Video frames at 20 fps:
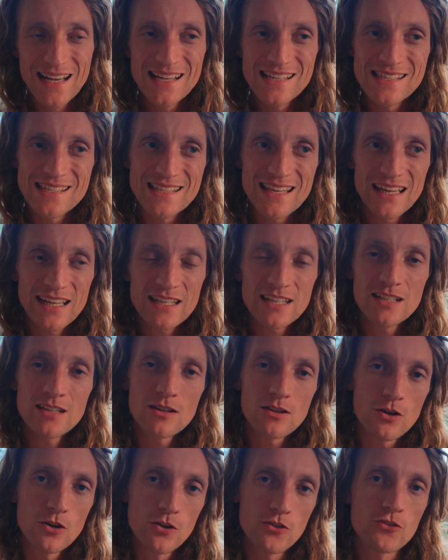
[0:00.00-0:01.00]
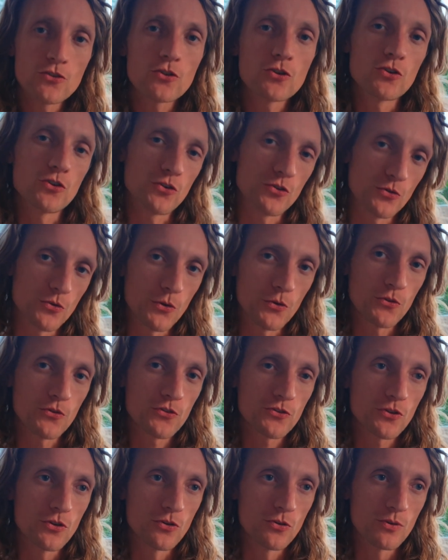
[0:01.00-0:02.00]
Saturn also
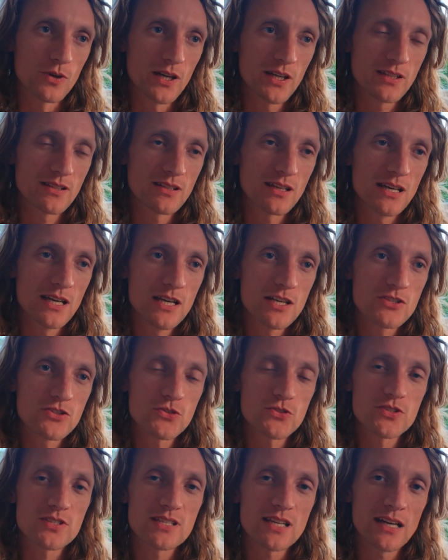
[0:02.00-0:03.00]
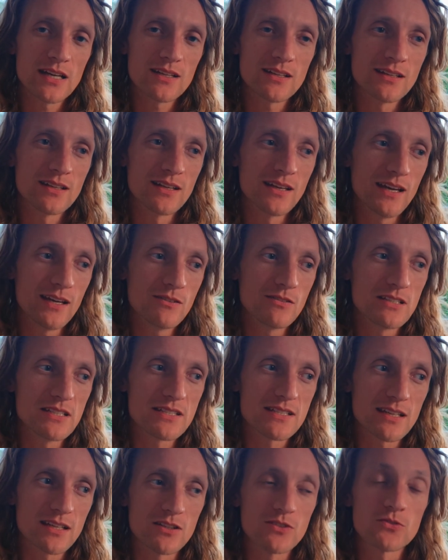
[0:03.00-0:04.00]
controls though, right? So Saturn in
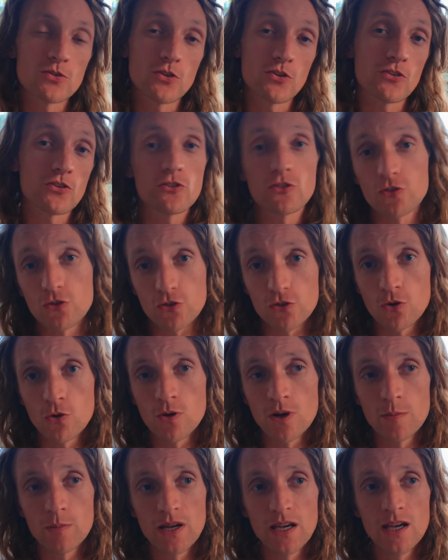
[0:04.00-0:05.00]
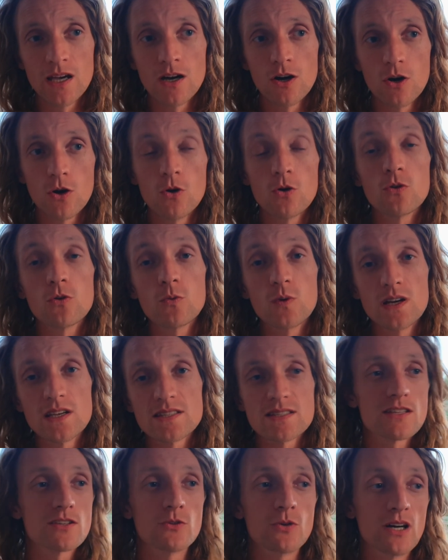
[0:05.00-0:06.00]
Aries can at first also show up all the
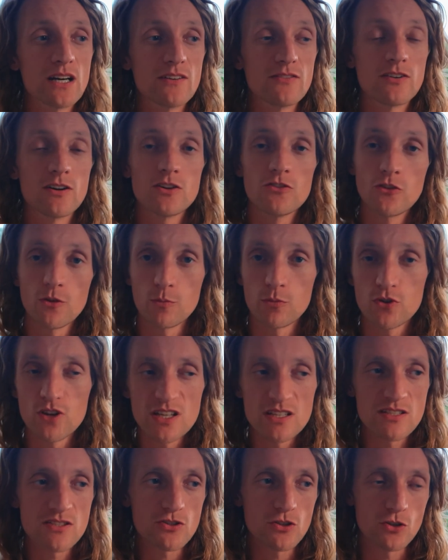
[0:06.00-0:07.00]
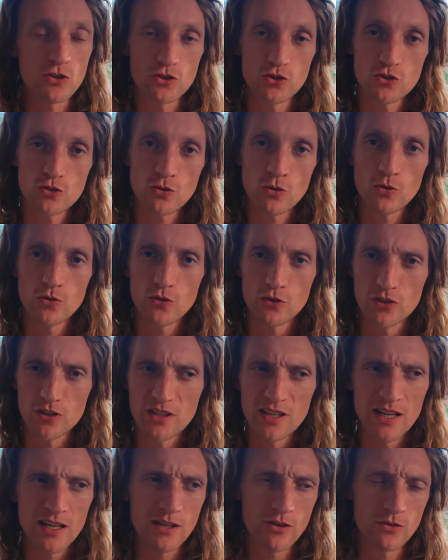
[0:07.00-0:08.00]
ways that you have suppressed or controlled or
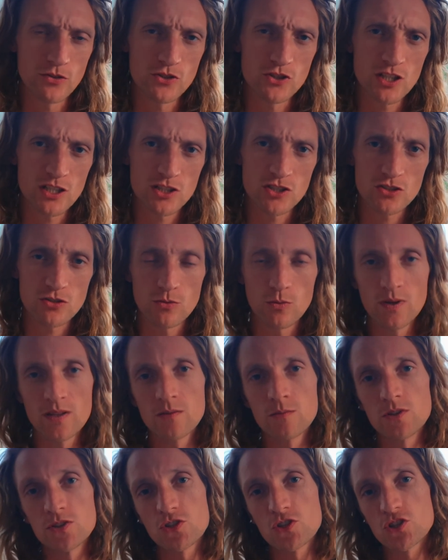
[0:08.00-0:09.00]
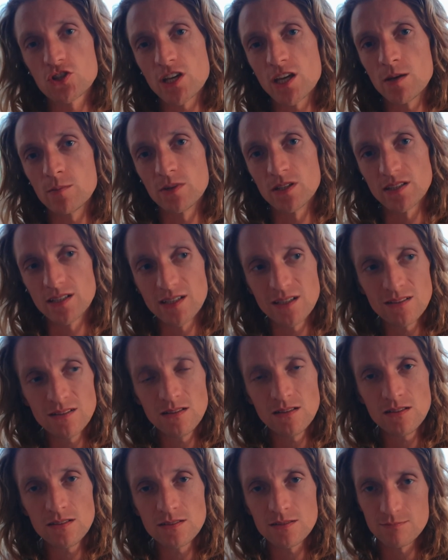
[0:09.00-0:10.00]
denied or judged, or where there was shame and
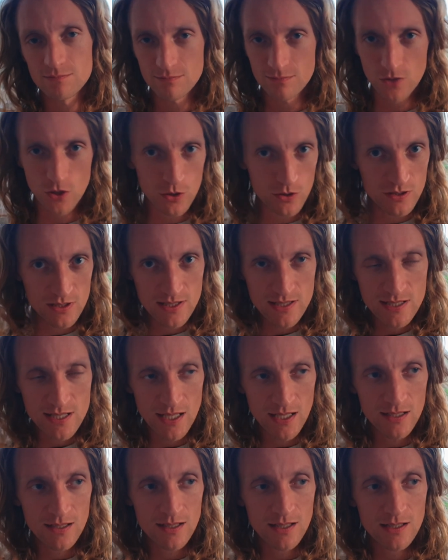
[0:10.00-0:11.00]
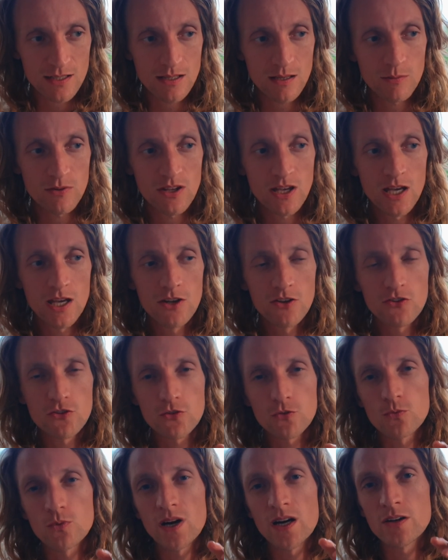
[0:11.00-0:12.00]
guilt, all the Saturn archetypes,
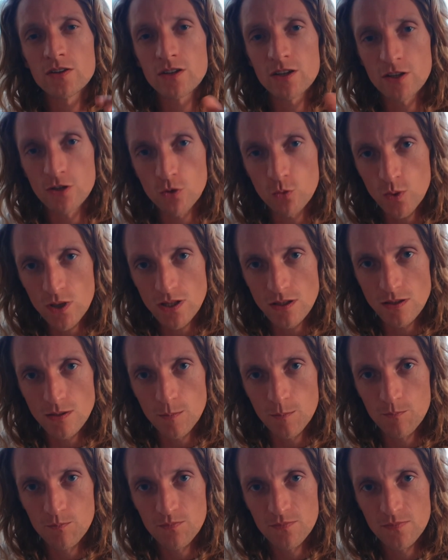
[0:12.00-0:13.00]
surrounding your will,